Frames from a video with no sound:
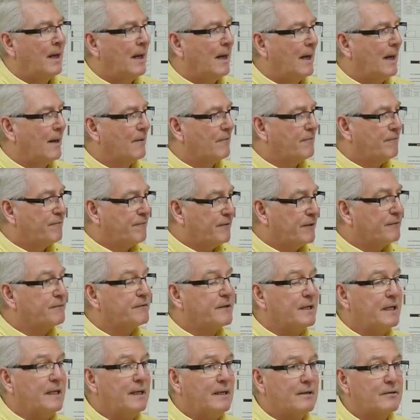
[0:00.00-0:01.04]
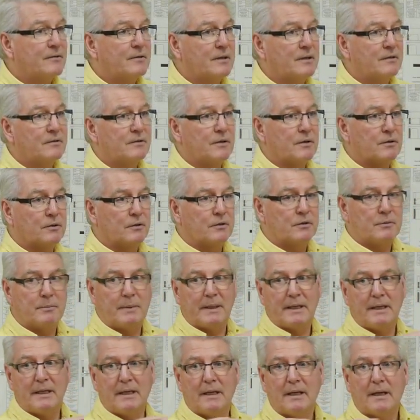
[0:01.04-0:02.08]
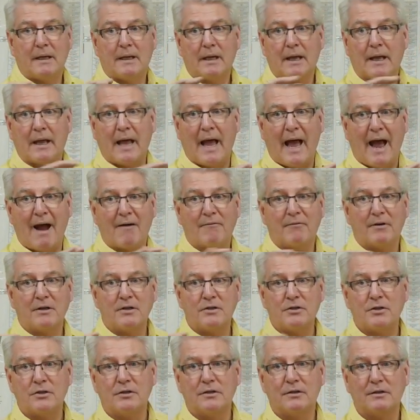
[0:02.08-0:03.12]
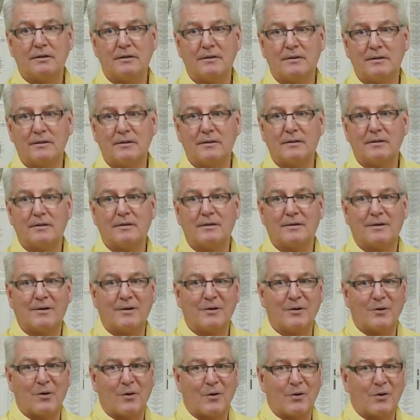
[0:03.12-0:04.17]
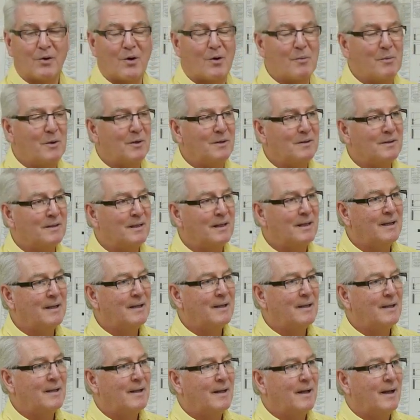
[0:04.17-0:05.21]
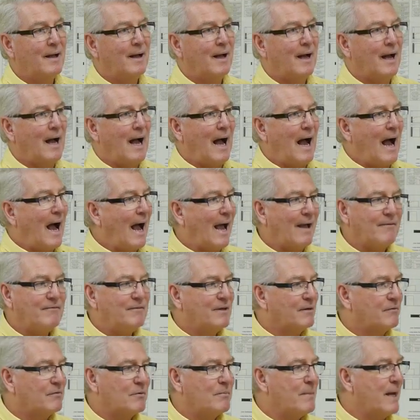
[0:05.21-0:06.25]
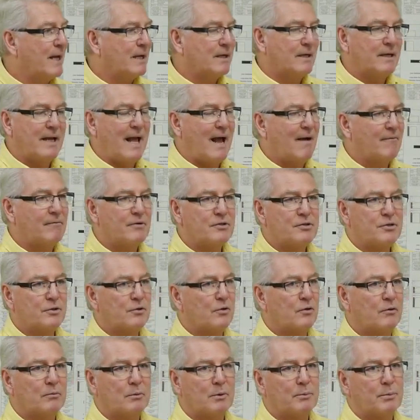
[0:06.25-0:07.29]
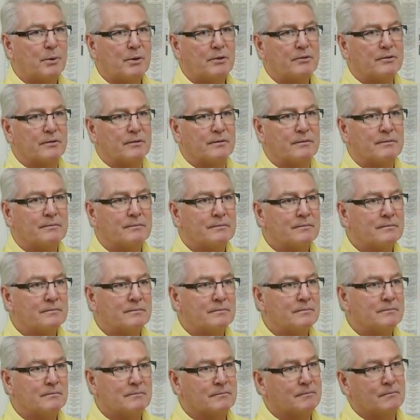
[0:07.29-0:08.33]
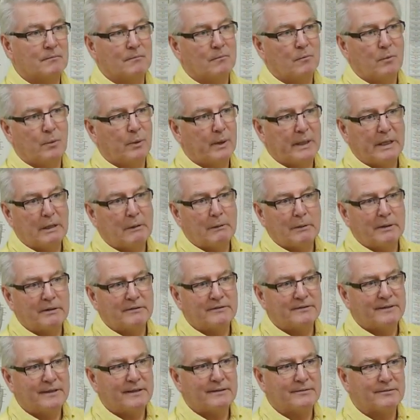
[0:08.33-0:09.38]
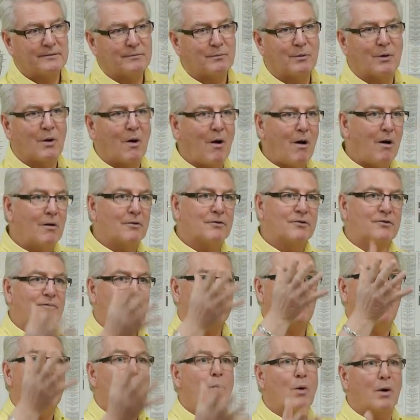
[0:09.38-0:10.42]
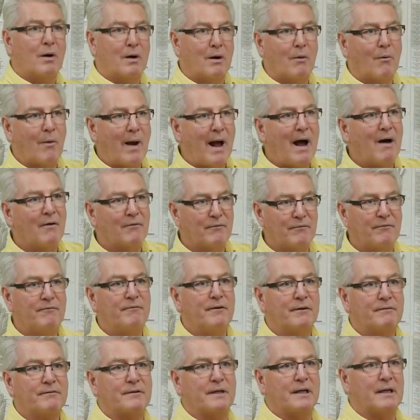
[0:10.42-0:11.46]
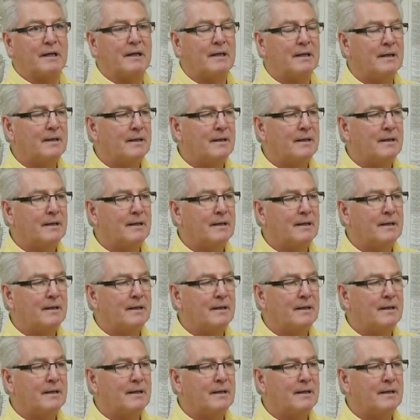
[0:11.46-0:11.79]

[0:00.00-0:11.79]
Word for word: Uh, 50 is considered to be average or, or normal. I've never met an average or normal person. We don't exist. We're all somewhere around 50.